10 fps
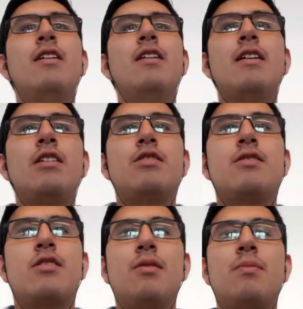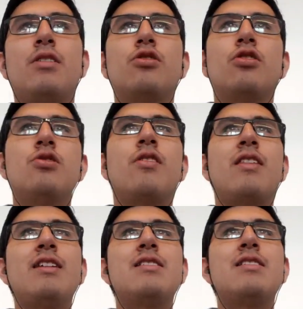So those are things
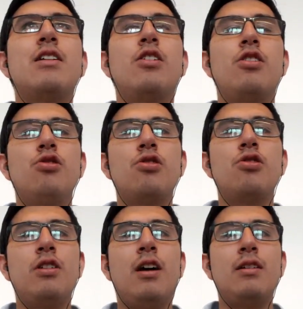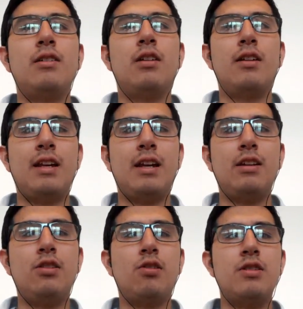that are usually not taken into
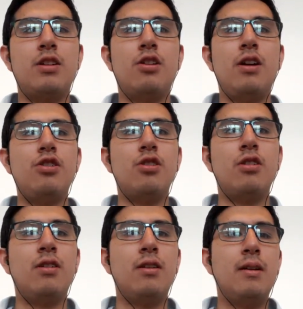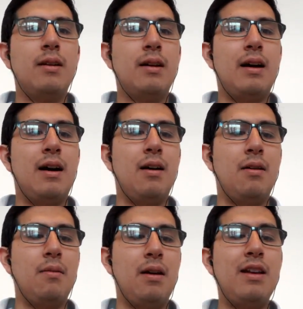consideration
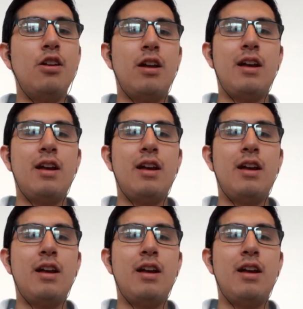in our